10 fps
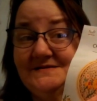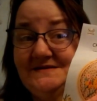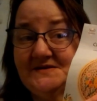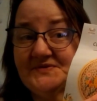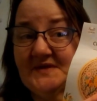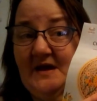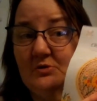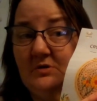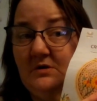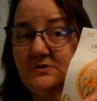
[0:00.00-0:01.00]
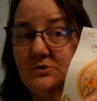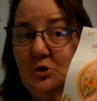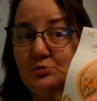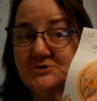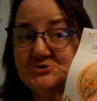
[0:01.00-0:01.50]
discount.
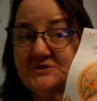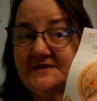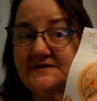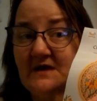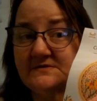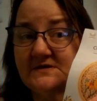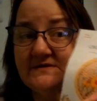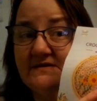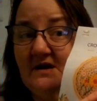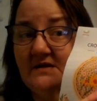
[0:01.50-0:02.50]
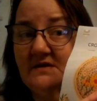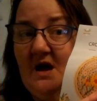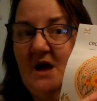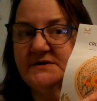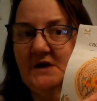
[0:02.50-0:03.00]
Originally $9.99,
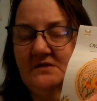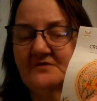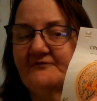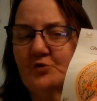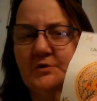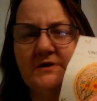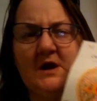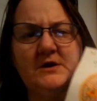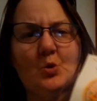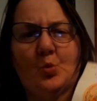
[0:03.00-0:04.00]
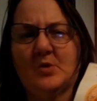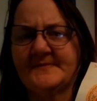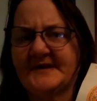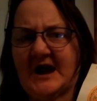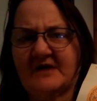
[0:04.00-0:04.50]
$1.49.
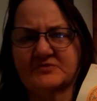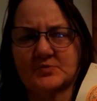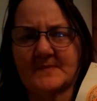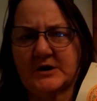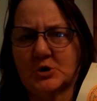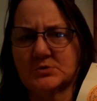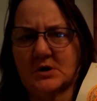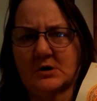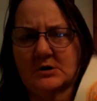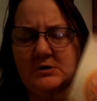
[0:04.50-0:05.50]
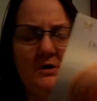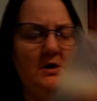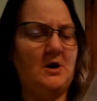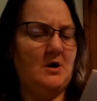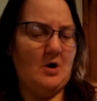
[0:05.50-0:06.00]
Woman after my own heart.
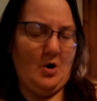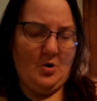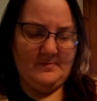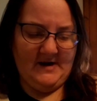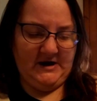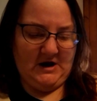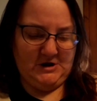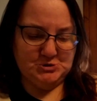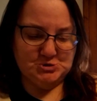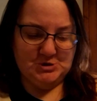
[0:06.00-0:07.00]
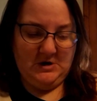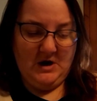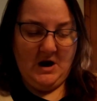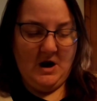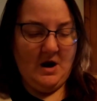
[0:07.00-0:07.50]
Oh my gosh.
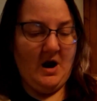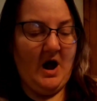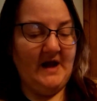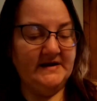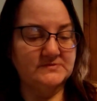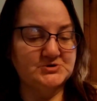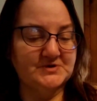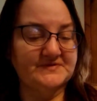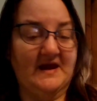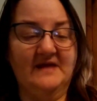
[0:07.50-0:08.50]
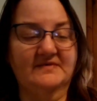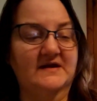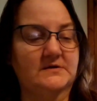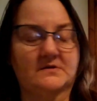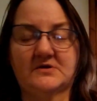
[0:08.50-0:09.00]
I am just, and then